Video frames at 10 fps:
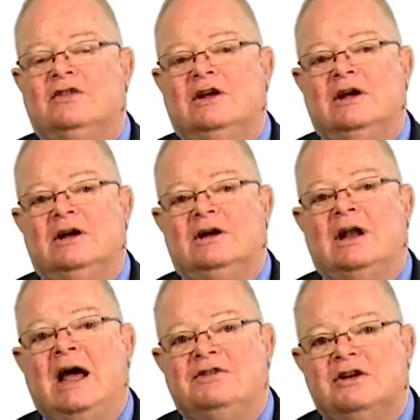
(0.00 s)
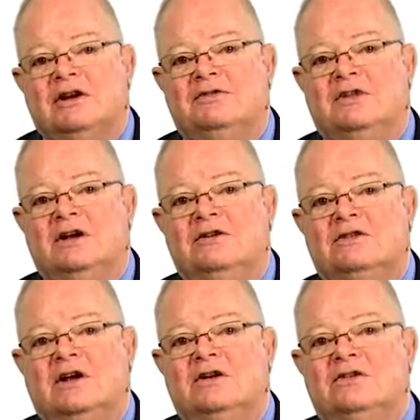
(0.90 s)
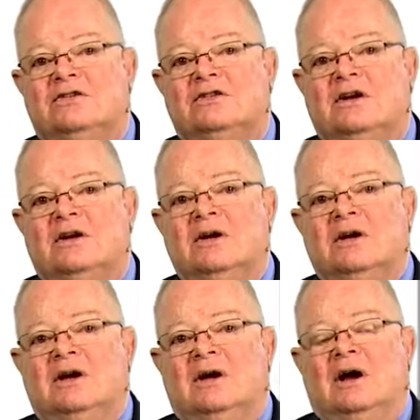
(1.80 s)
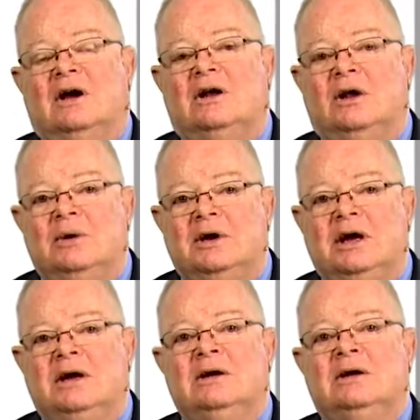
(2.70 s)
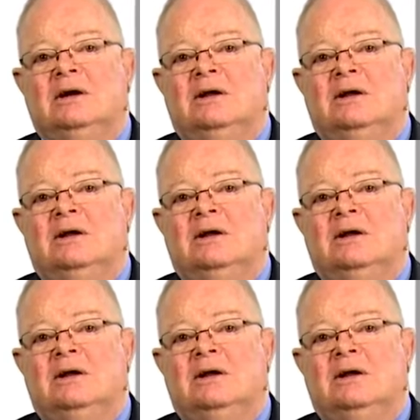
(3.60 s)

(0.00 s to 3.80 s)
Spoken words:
The classic of these is clonidine.